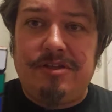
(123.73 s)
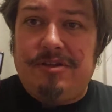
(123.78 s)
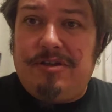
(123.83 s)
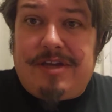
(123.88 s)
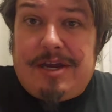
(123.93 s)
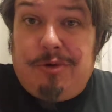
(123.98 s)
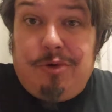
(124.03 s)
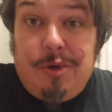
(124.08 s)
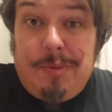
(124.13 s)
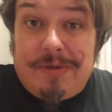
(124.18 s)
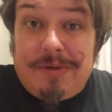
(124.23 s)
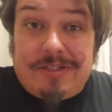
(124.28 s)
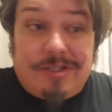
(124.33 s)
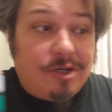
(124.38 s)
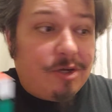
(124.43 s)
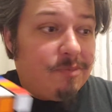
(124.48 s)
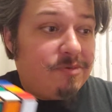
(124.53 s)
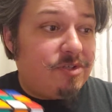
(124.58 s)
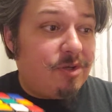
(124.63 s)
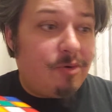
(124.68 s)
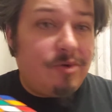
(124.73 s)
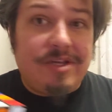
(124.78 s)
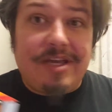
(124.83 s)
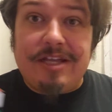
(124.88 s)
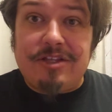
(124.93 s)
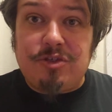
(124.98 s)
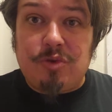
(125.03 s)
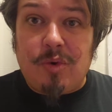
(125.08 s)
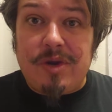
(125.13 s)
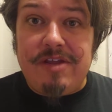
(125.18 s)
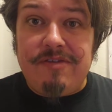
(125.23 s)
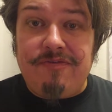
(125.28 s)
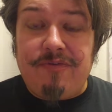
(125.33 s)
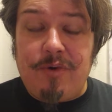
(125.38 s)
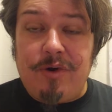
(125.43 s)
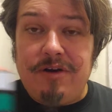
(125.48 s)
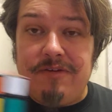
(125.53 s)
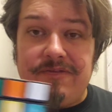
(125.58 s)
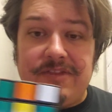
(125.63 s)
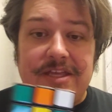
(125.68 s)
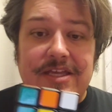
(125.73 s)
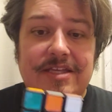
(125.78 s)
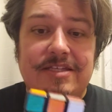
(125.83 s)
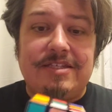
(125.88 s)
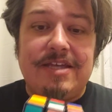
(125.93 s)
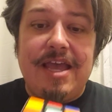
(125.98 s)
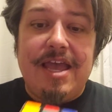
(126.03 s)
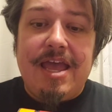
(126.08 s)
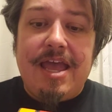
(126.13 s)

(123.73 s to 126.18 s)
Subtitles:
get a Rubik's Cube. So you get 24 of these.